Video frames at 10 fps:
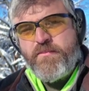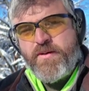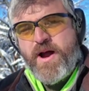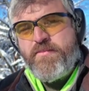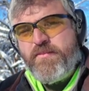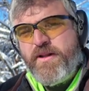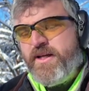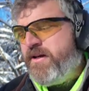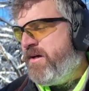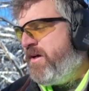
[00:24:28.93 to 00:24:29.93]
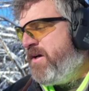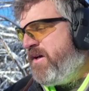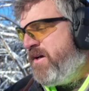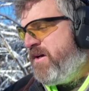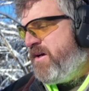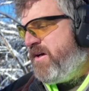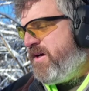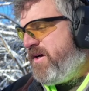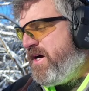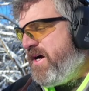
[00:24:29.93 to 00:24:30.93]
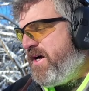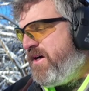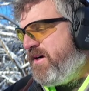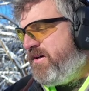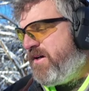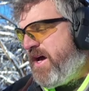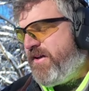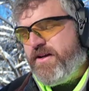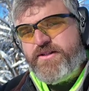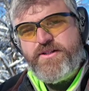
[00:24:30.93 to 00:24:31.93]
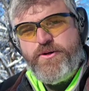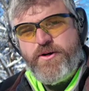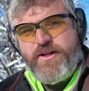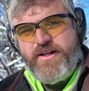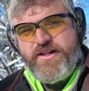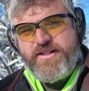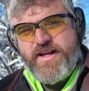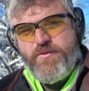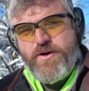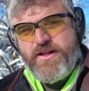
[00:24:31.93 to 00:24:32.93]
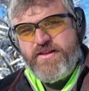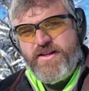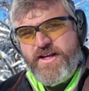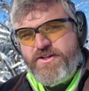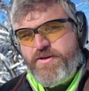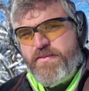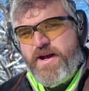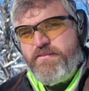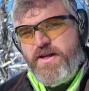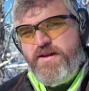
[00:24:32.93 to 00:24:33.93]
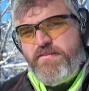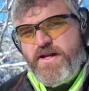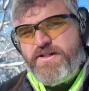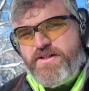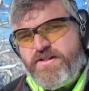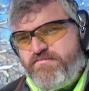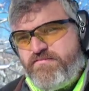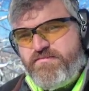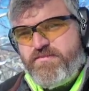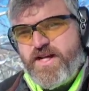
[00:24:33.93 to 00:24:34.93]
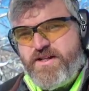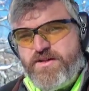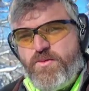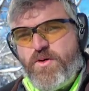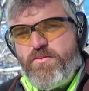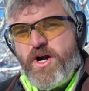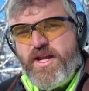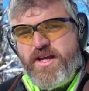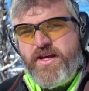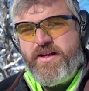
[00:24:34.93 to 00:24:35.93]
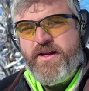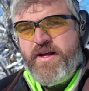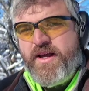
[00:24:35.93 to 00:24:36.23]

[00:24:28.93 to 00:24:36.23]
Probably. I think it's too early to say what the issue might be. May just take some more break-in.